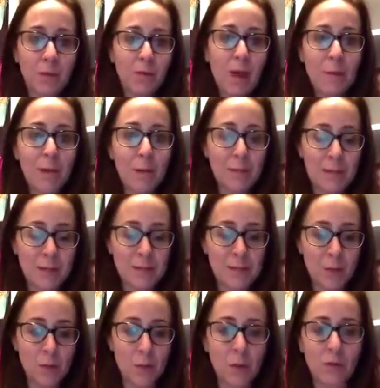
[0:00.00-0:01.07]
to wrap it up in a nice
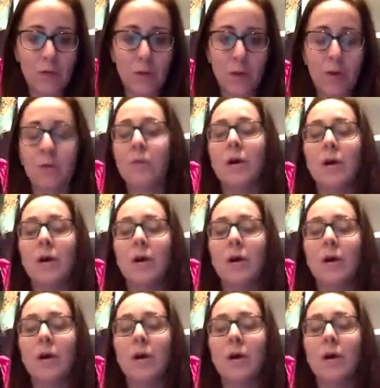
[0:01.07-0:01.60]
little bow for you.